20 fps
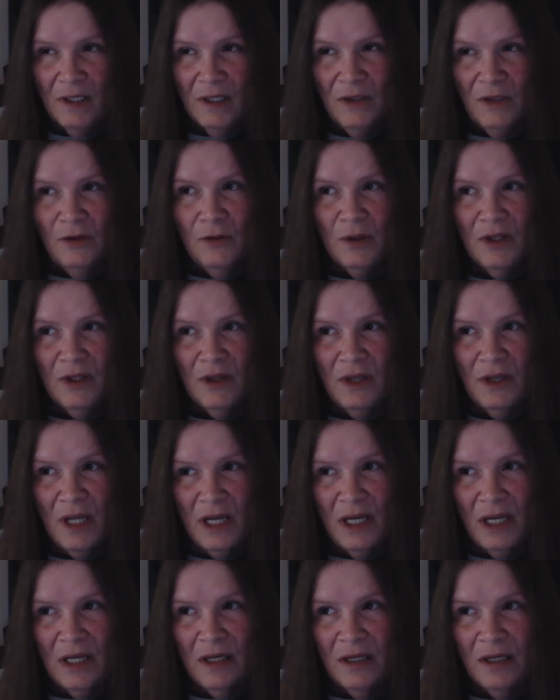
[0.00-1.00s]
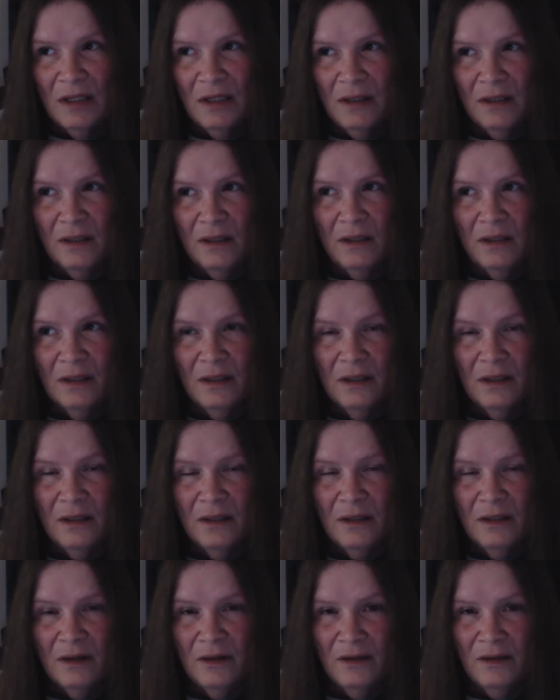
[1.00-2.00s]
you can thank
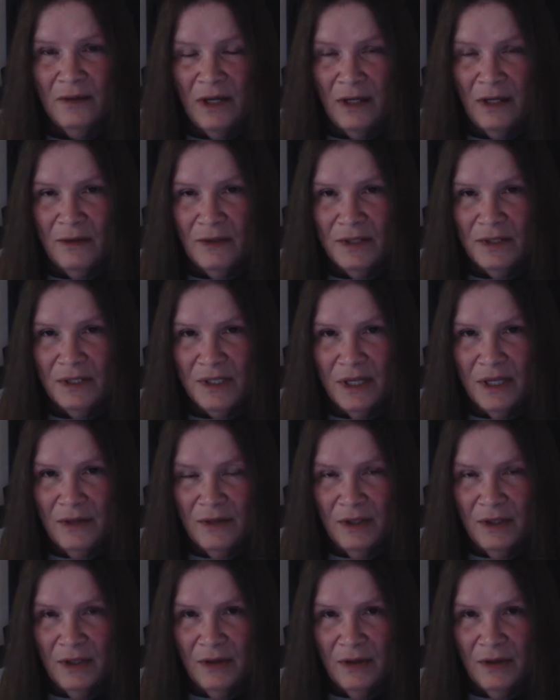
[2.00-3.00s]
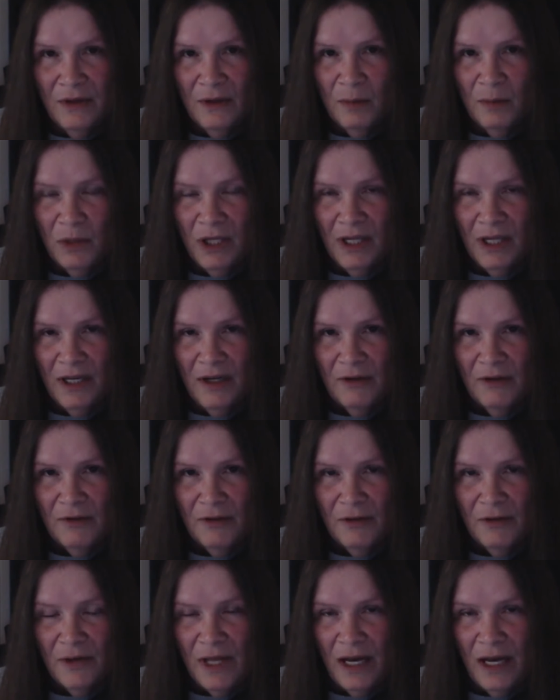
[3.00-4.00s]
the virus down here on the planet
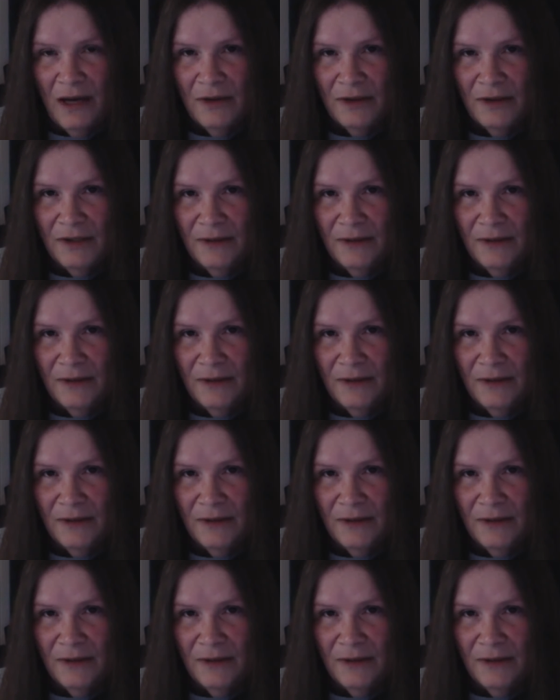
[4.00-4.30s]
for that.